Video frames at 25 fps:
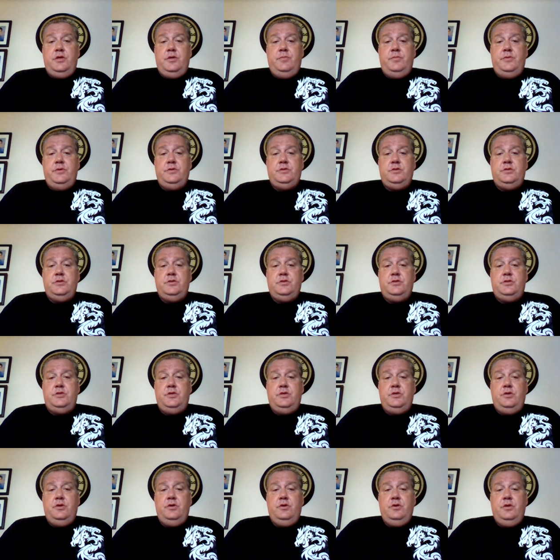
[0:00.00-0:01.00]
to be
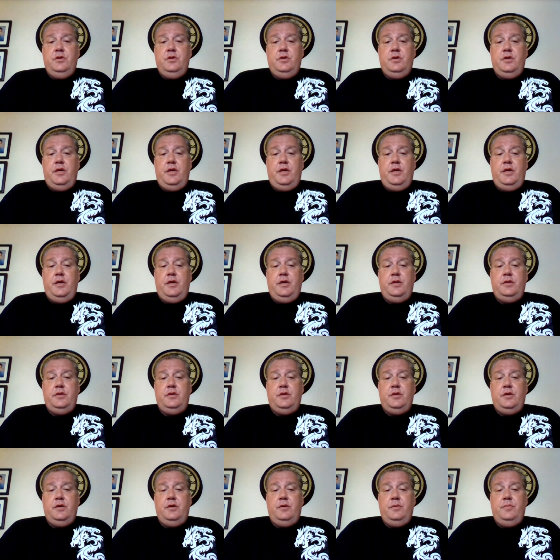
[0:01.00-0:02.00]
sincere and,
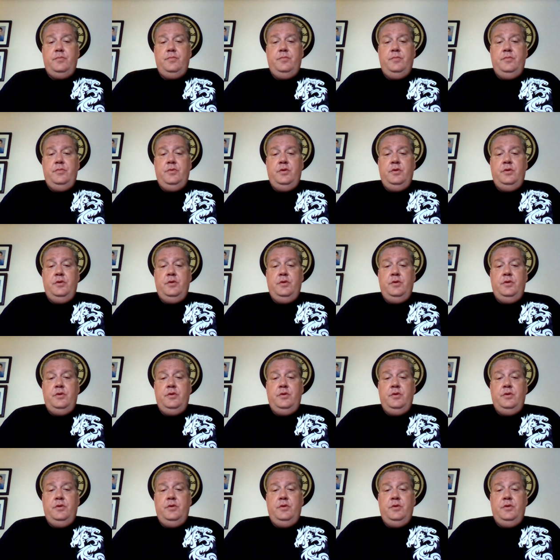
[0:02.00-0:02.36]
um,